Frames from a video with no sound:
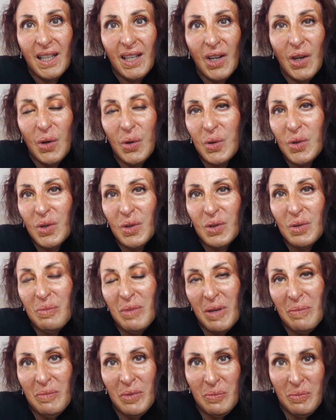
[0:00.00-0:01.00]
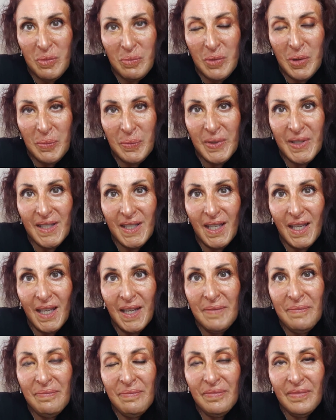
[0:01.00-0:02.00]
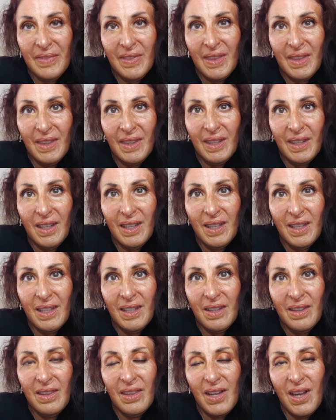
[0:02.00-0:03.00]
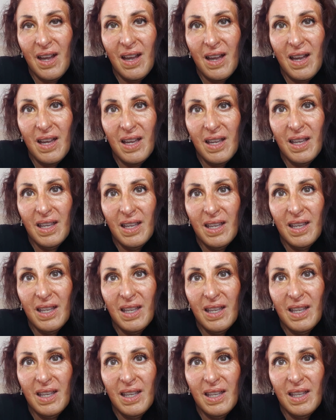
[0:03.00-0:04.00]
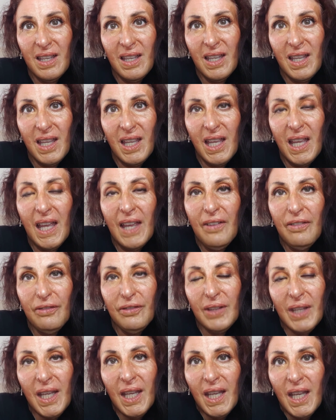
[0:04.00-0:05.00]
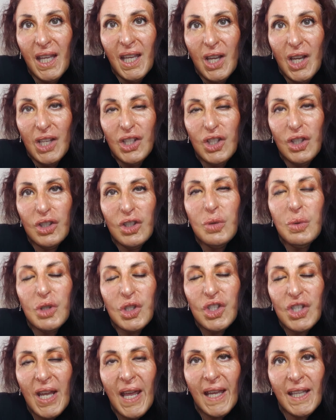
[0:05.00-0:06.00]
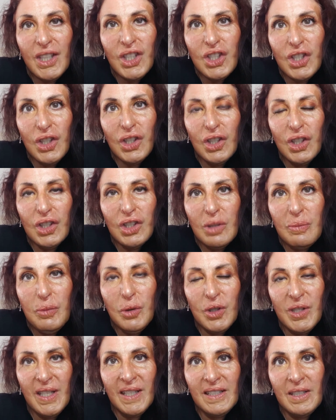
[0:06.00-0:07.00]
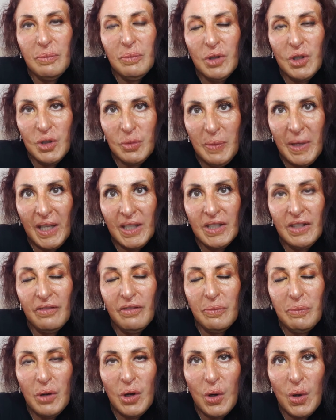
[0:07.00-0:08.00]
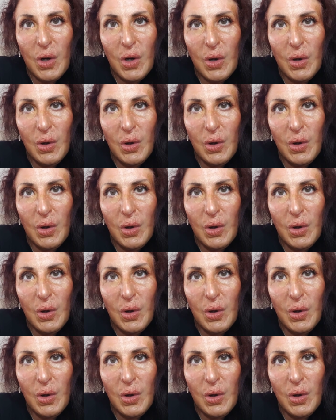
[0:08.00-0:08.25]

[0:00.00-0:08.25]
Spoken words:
I also remember my mum saying that if she was trying to put into perspective about